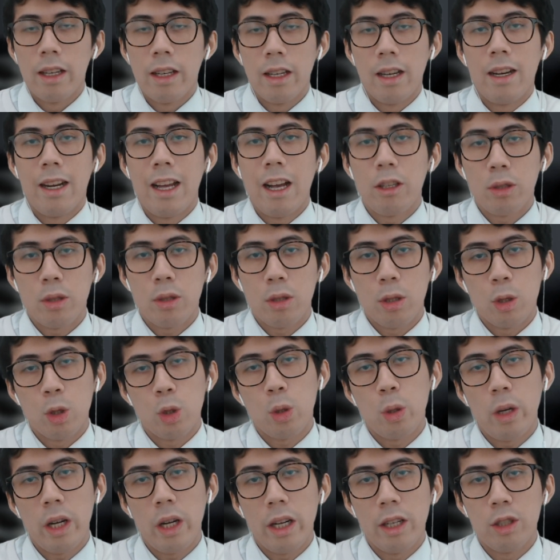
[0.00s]
It allows you to
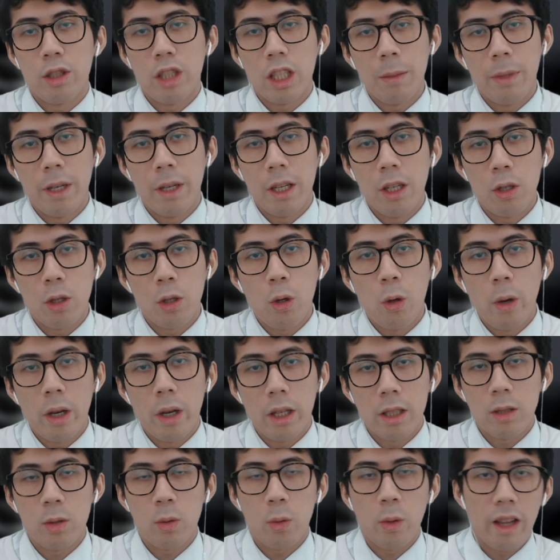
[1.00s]
trade Shiba Inu
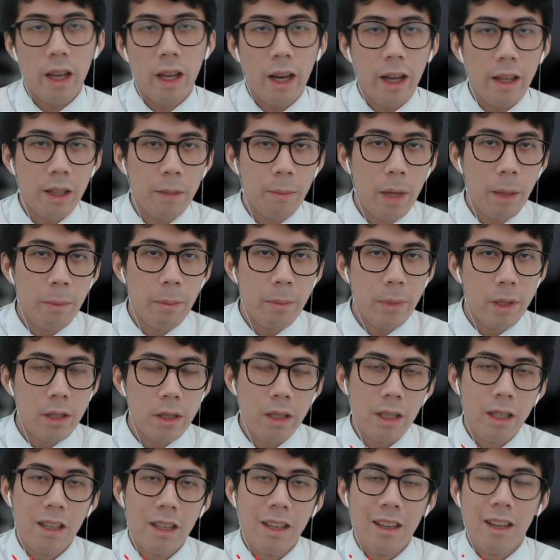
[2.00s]
coins with other
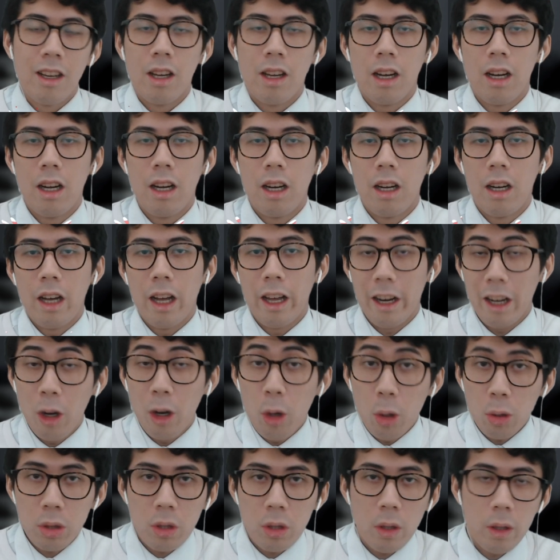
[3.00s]
members,
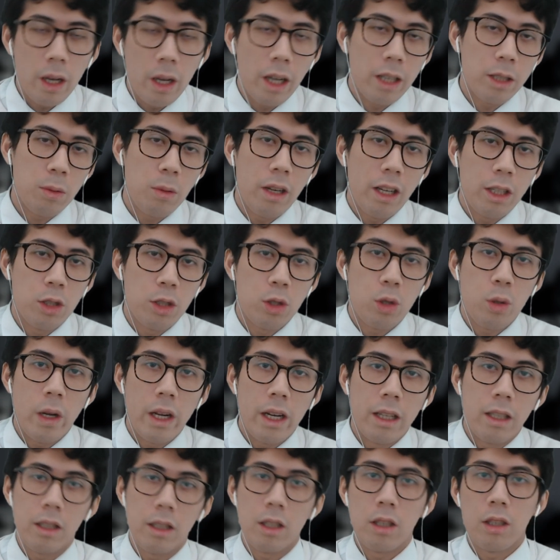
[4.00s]
also as well as
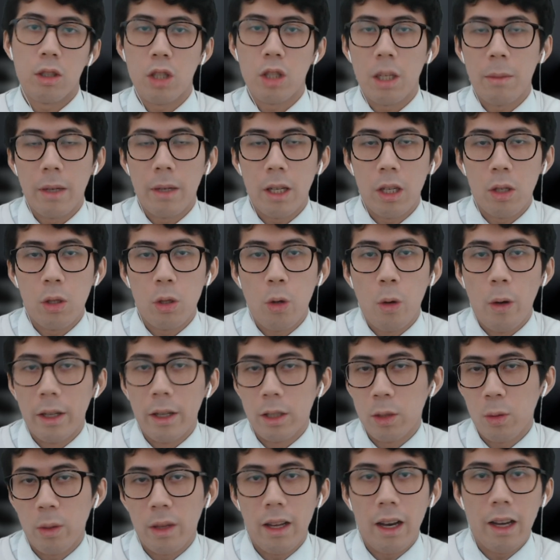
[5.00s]
trading Shiba Inu
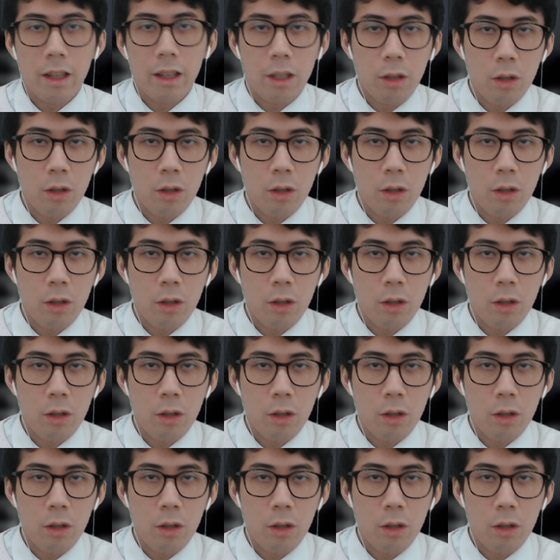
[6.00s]
coins with other